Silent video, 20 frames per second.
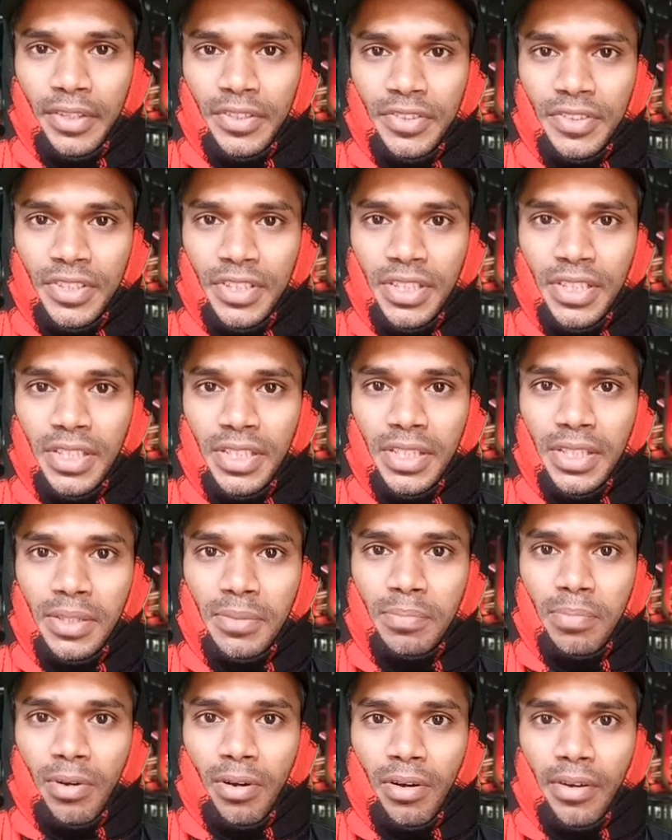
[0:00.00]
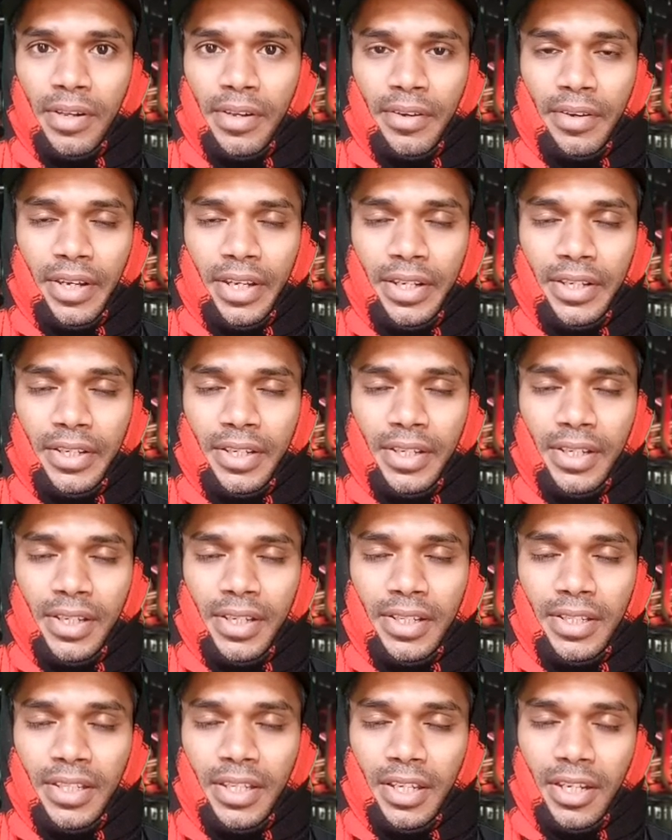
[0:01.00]
sea border
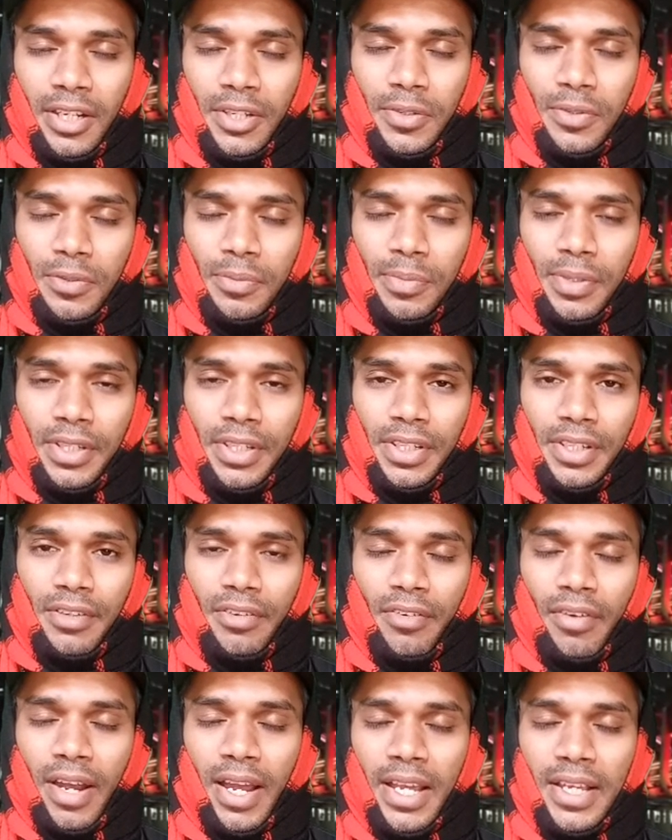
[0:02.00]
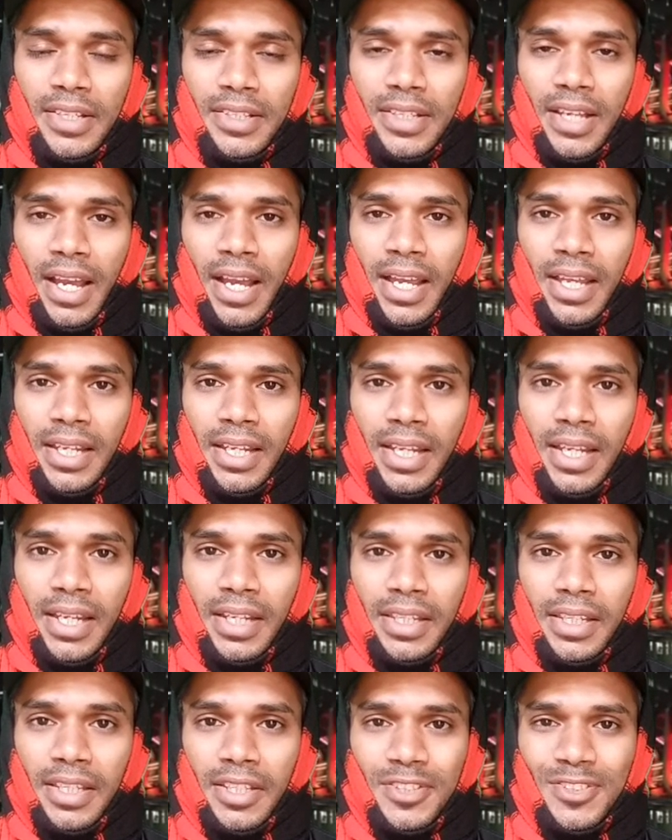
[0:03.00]
area. There are too many
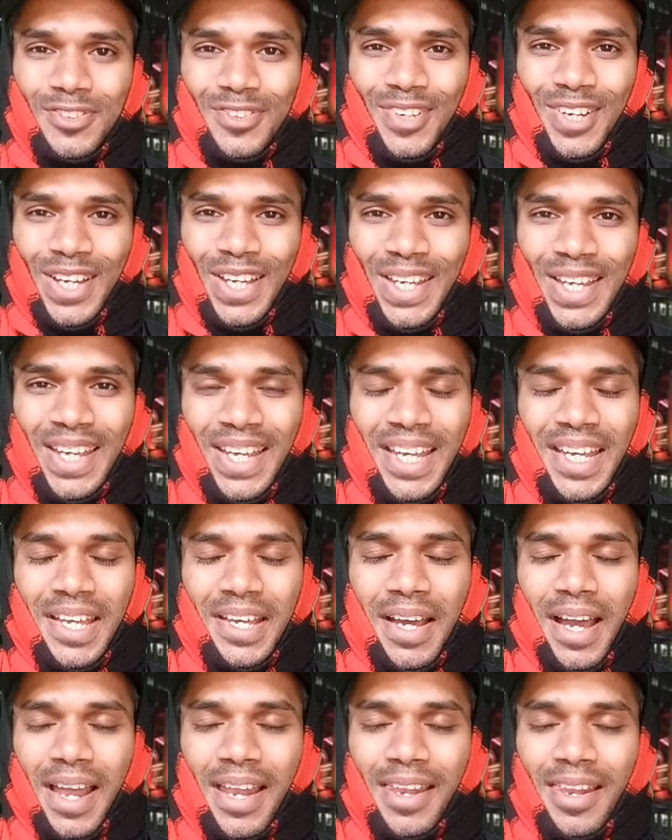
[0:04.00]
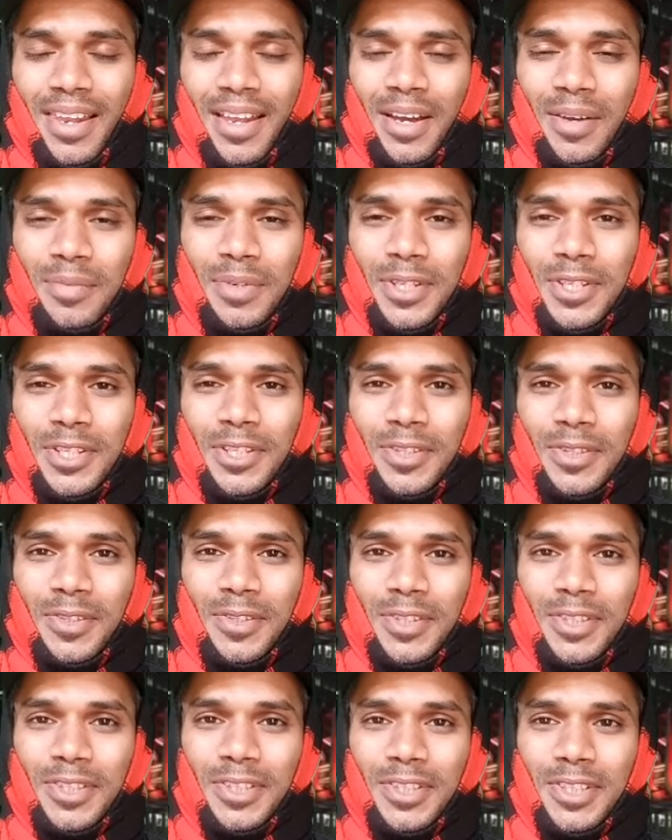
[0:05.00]
island. That's why I love it.
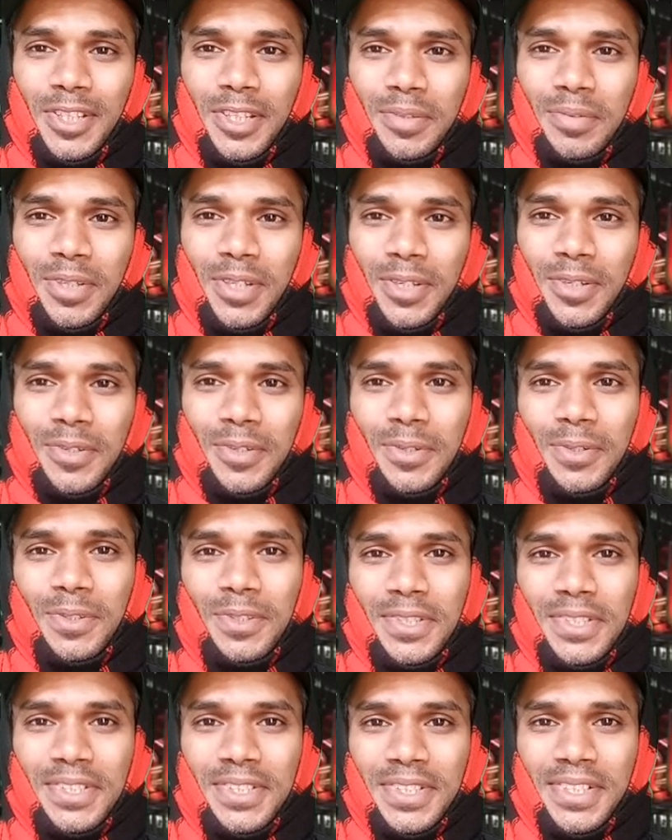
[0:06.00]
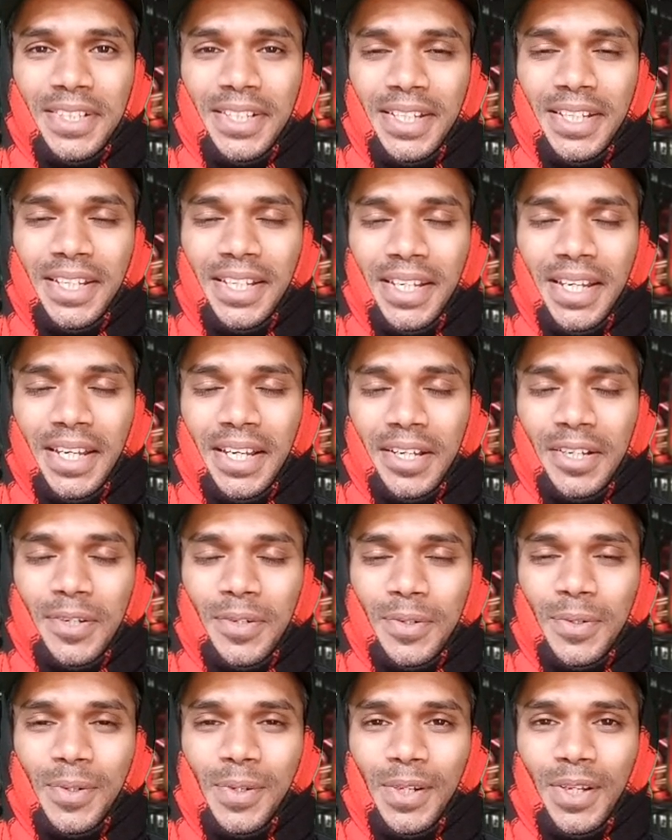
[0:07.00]
Indonesia very cool city,
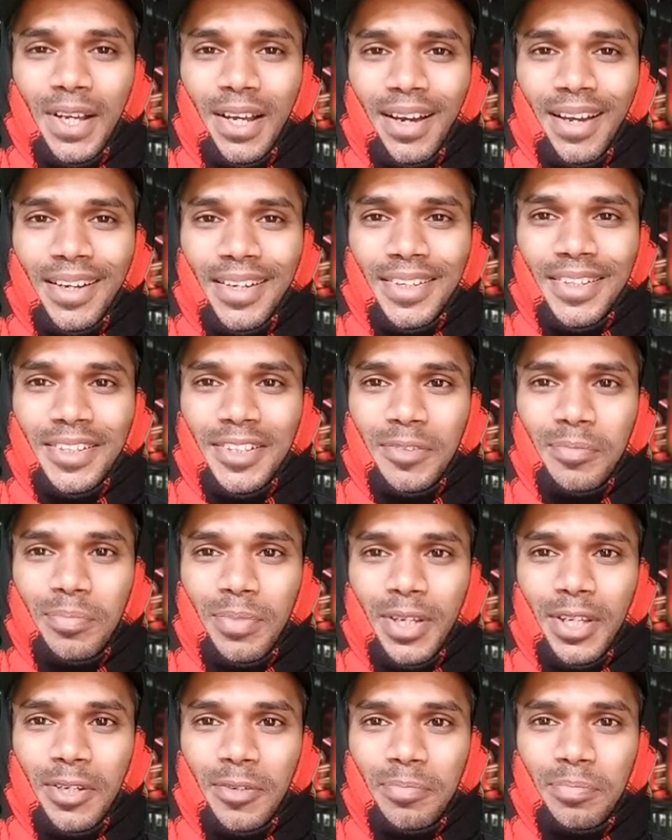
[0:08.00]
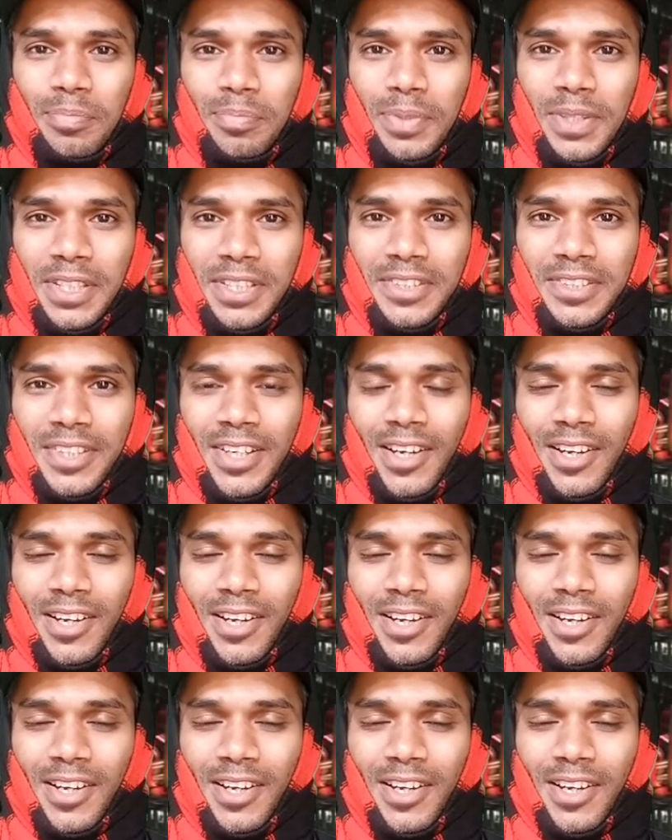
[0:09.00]
cool country, very peace